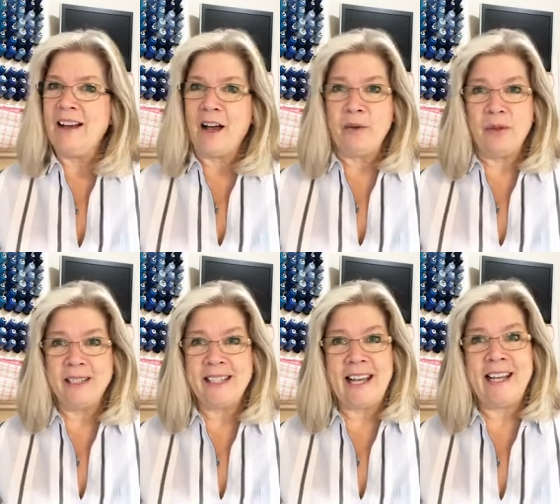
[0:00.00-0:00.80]
I will
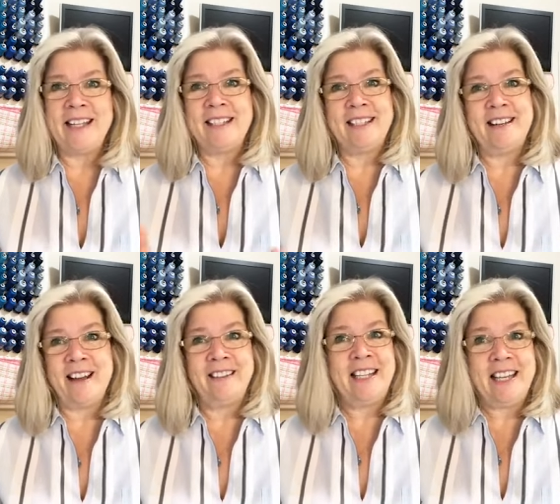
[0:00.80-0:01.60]
say it's
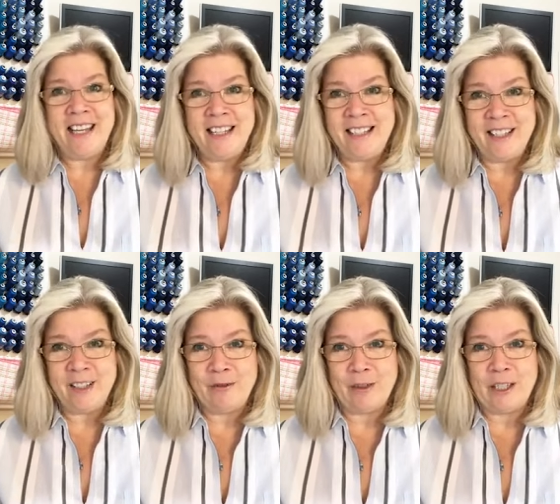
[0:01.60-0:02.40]
not the
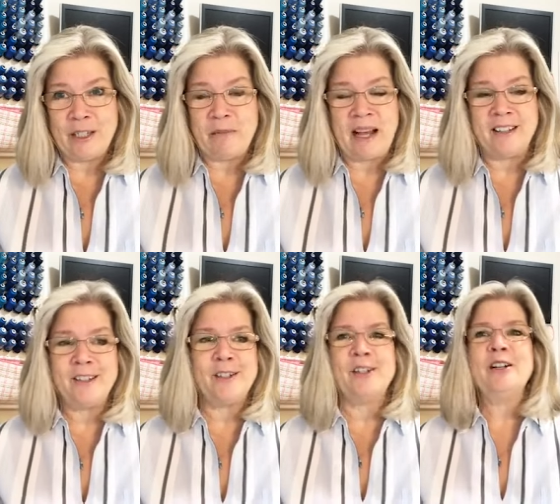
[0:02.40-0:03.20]
easiest foot to
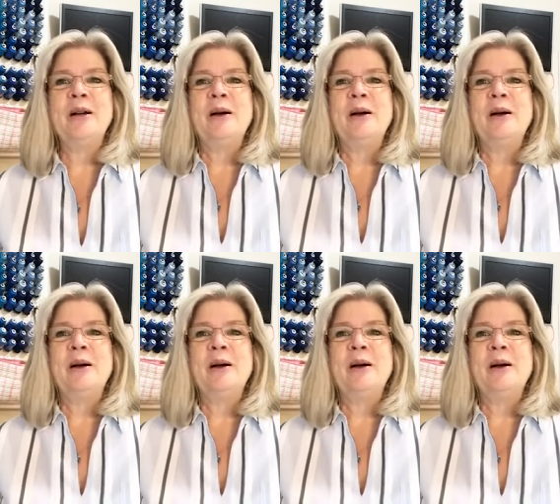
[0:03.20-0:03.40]
master,